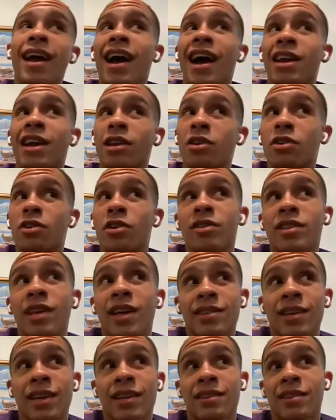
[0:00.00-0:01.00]
I learned
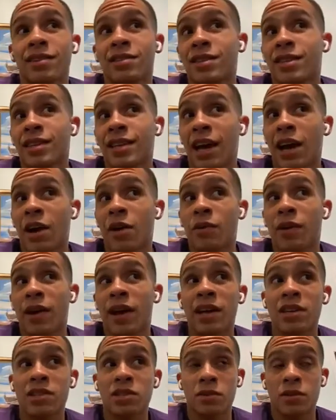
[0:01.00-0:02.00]
that that doesn't count
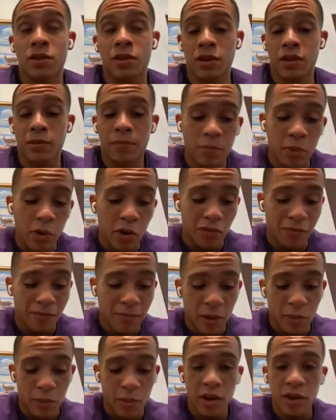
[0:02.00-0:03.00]
as part of
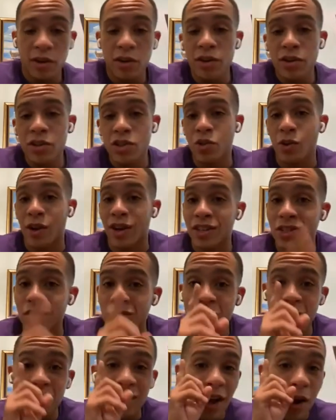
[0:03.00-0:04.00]
my record. So I
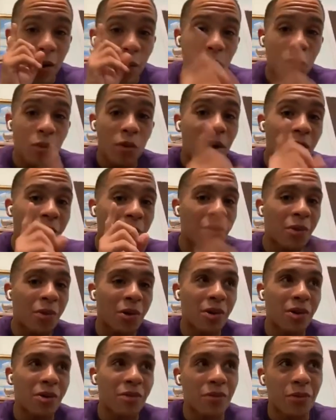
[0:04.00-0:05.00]
still got one
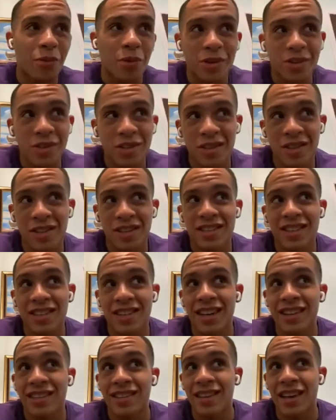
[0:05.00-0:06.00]
more, unfortunately, to
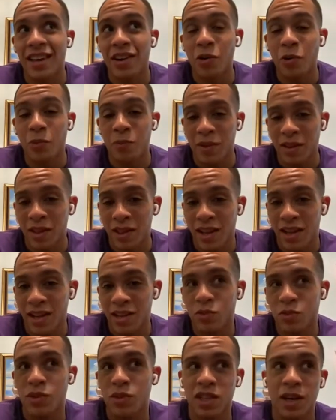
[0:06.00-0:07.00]
get to that open
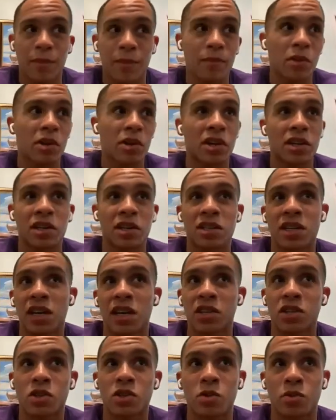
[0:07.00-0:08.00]
class, which I'm looking to
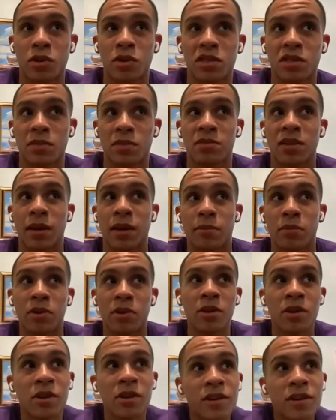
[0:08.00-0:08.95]
take soon in September.